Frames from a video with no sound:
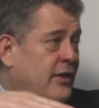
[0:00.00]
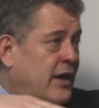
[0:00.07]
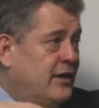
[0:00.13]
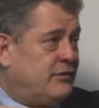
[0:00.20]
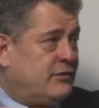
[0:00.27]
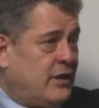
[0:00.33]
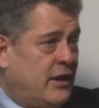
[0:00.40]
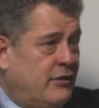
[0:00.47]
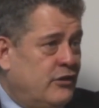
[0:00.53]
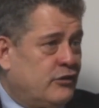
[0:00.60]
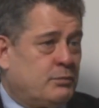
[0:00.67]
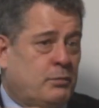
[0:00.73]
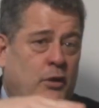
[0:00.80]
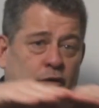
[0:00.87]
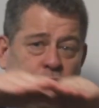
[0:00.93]
that and say
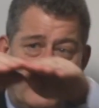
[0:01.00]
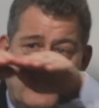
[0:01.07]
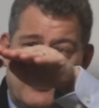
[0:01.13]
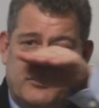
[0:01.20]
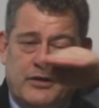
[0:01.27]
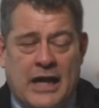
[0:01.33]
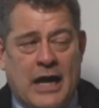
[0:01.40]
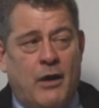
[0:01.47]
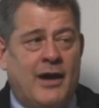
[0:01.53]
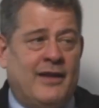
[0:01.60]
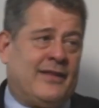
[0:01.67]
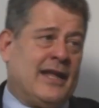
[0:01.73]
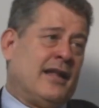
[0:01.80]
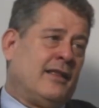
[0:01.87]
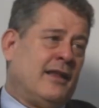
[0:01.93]
this person is now
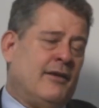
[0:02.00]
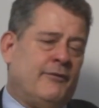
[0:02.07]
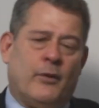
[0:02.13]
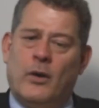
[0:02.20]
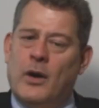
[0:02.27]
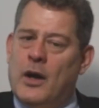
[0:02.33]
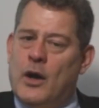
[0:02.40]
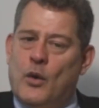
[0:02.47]
at that level.